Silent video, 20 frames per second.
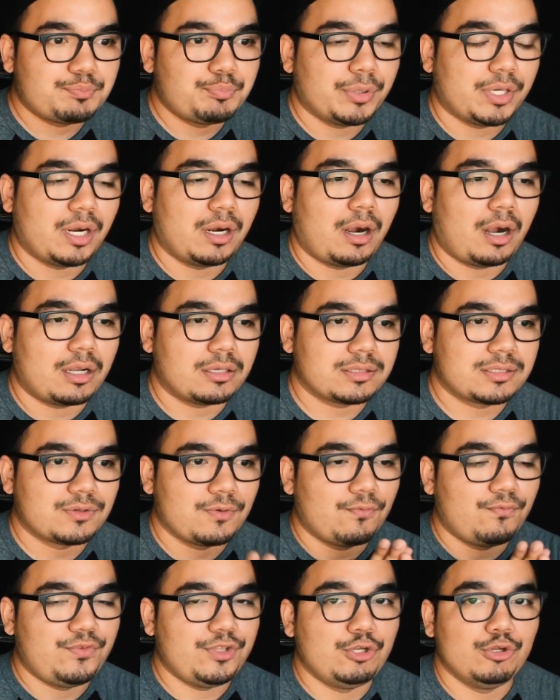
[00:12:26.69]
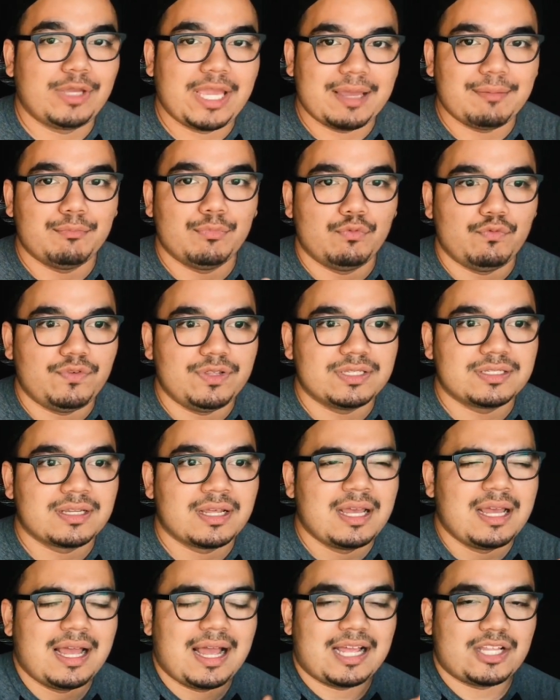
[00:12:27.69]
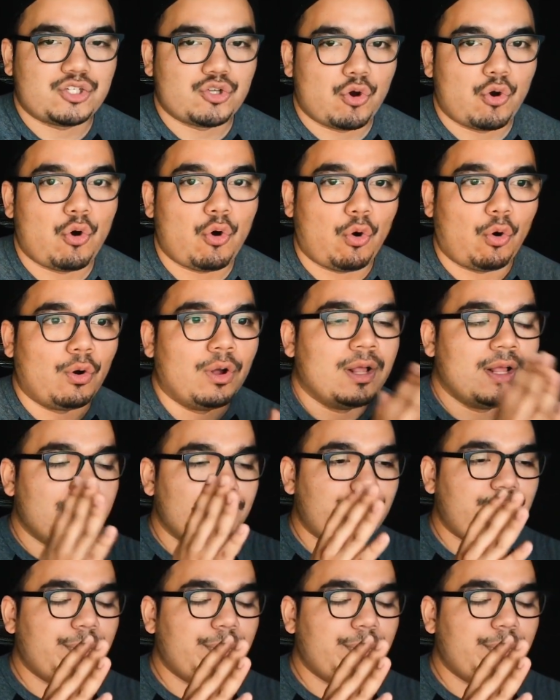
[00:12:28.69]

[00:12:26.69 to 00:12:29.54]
but also video game movies as a whole.